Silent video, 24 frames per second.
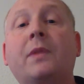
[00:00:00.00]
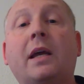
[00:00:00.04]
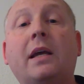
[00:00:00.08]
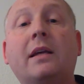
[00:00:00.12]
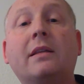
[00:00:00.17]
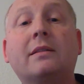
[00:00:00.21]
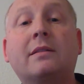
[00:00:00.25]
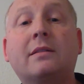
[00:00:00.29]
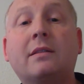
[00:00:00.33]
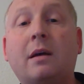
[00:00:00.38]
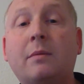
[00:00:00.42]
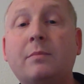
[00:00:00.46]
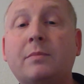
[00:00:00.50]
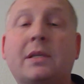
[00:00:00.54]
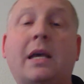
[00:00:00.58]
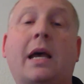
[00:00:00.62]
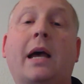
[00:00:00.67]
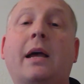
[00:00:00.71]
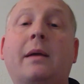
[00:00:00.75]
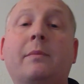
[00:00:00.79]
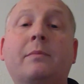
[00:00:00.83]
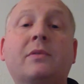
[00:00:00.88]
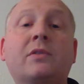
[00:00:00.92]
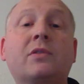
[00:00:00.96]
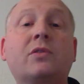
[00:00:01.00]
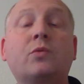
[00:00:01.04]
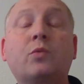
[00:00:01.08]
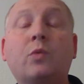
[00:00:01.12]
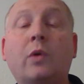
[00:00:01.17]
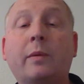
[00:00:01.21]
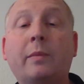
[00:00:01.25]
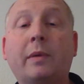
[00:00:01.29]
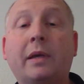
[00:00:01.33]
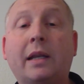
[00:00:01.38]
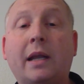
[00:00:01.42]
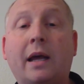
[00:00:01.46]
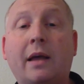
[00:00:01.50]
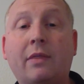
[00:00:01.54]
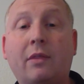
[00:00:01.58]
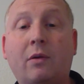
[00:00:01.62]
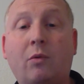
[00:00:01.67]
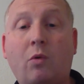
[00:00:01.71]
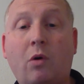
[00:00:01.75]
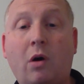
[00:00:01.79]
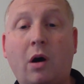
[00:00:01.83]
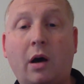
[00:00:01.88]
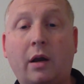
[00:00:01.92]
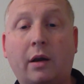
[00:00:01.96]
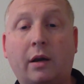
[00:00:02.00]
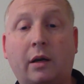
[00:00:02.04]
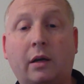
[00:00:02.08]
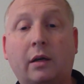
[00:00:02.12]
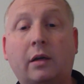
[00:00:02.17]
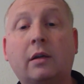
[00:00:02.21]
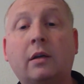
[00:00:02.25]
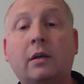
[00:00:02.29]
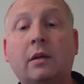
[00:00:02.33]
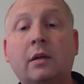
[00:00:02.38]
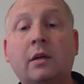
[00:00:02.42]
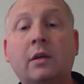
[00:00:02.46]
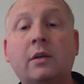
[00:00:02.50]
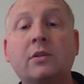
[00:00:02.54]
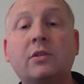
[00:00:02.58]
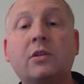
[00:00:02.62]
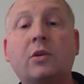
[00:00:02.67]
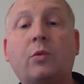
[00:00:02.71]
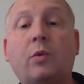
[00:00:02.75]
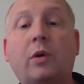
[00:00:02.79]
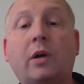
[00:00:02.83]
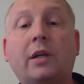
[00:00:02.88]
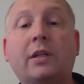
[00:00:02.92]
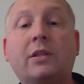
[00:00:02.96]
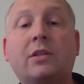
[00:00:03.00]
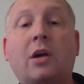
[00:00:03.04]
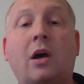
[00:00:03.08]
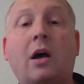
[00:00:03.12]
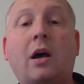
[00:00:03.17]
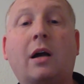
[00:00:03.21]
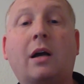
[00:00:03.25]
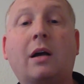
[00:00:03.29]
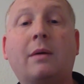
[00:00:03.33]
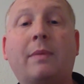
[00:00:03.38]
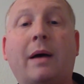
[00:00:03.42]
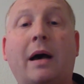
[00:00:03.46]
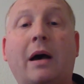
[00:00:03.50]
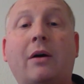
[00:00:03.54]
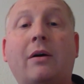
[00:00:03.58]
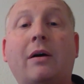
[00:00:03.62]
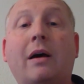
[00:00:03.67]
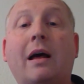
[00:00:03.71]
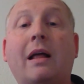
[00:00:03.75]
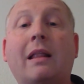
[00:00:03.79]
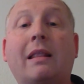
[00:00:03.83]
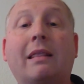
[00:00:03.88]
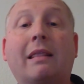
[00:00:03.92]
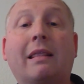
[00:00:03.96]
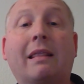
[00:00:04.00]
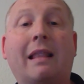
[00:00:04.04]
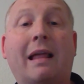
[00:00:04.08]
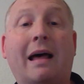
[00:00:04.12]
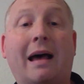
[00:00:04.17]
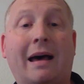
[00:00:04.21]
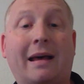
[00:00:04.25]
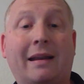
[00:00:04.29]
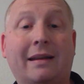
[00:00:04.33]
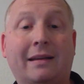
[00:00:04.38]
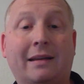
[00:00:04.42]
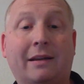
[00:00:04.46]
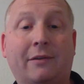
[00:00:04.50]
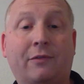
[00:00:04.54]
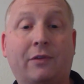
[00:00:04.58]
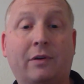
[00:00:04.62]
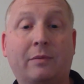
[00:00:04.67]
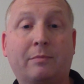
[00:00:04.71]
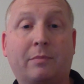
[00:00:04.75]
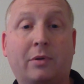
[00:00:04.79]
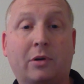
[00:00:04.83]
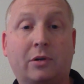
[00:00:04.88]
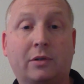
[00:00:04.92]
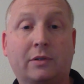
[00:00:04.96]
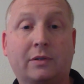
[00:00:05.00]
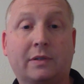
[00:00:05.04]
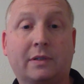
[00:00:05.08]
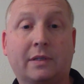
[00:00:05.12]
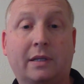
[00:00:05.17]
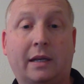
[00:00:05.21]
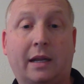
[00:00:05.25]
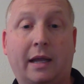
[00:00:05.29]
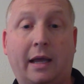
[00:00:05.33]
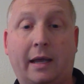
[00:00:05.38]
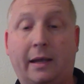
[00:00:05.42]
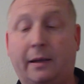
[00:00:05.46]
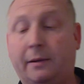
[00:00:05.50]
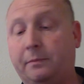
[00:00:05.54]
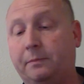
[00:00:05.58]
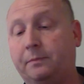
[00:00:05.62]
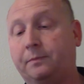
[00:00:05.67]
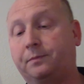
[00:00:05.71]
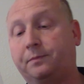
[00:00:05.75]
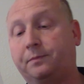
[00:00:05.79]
and sometimes swimming on the water. So we're going to talk about a lot of different birds today.